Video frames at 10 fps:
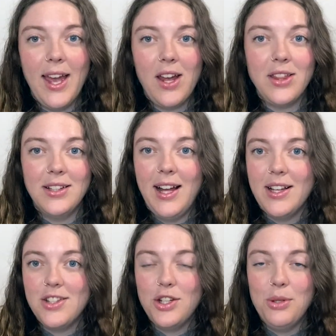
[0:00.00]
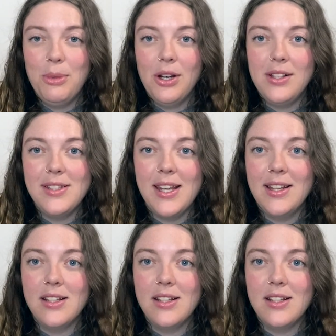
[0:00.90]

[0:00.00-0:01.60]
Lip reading: I got the last two books in the